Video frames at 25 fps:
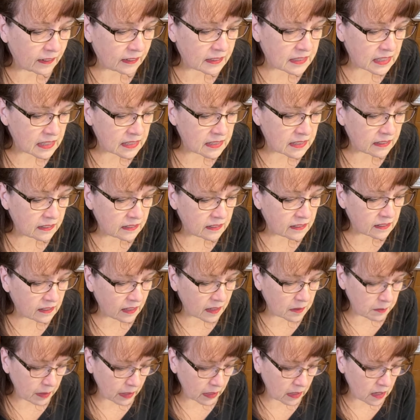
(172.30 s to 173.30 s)

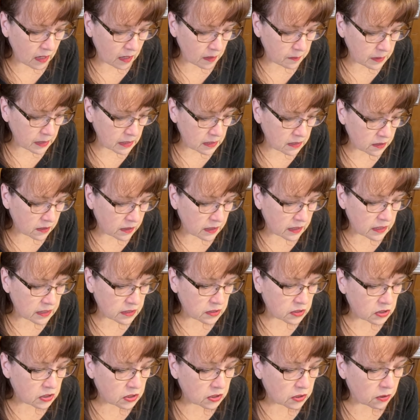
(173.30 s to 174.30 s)
Okay, doesn't look
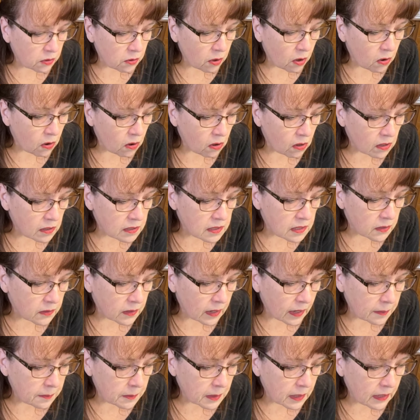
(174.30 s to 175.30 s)
like my comments are gonna
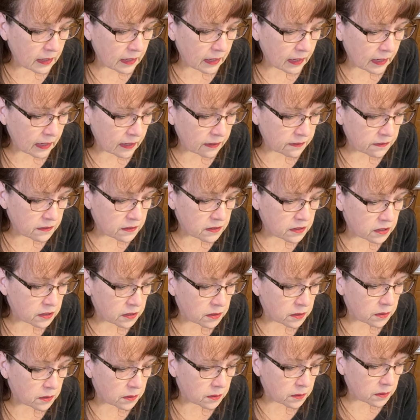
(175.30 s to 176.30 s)
scroll, so
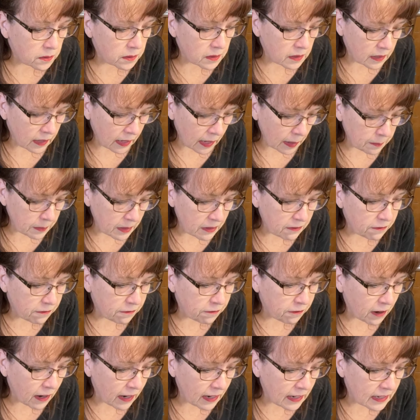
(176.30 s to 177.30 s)
I'm gonna have
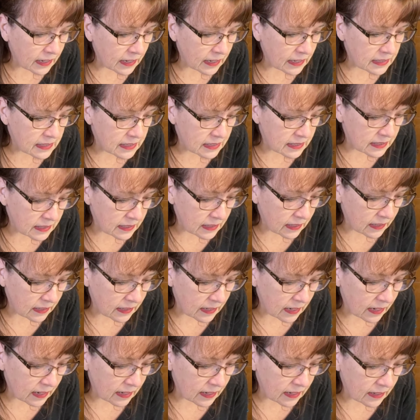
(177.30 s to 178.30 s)
to. Happy
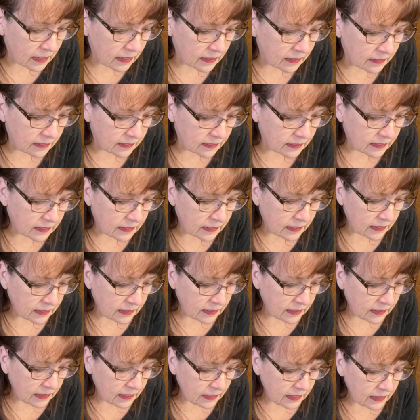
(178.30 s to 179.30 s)
Friday,
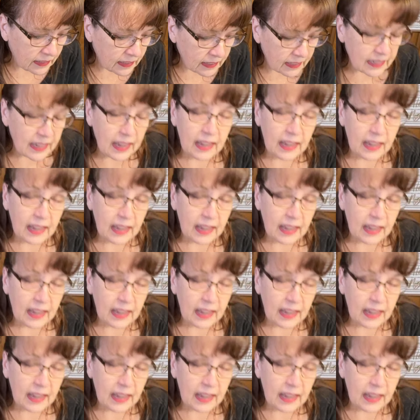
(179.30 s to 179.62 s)
Sina.